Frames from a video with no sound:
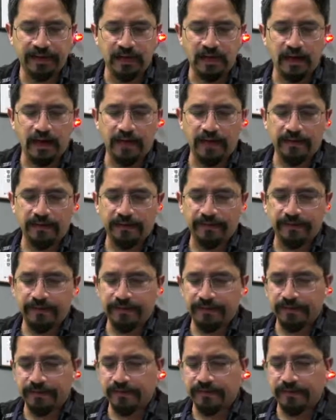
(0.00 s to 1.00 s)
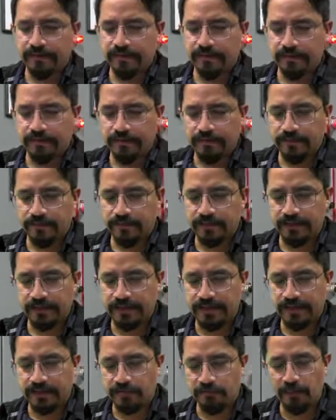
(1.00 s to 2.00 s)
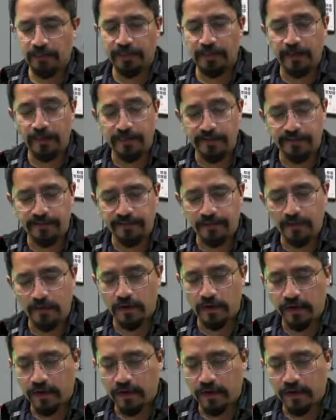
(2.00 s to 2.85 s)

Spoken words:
of the group number 4.